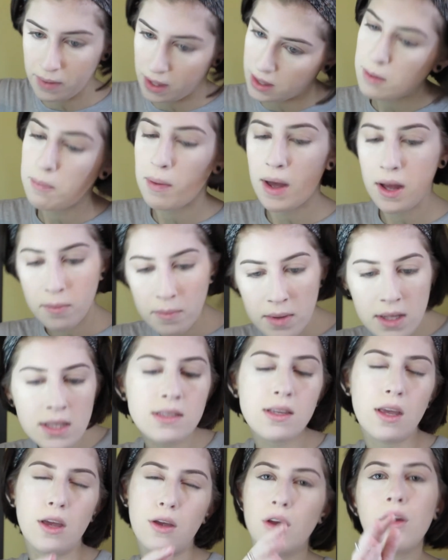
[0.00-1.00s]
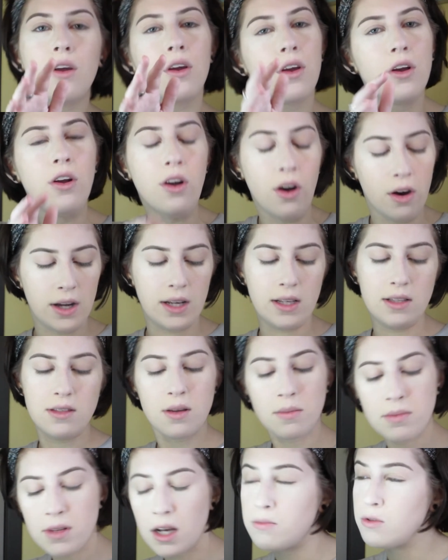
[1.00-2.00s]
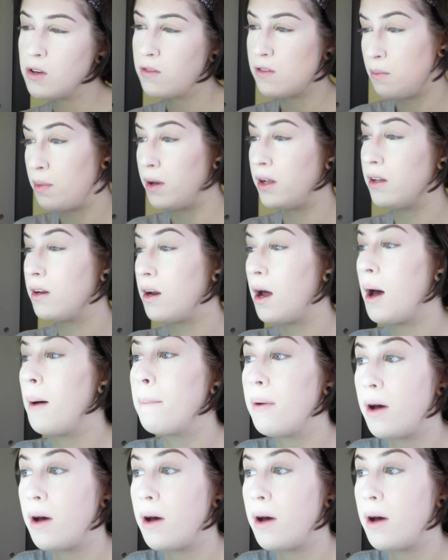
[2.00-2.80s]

And the pigment's like good. Sometimes you have to build it up,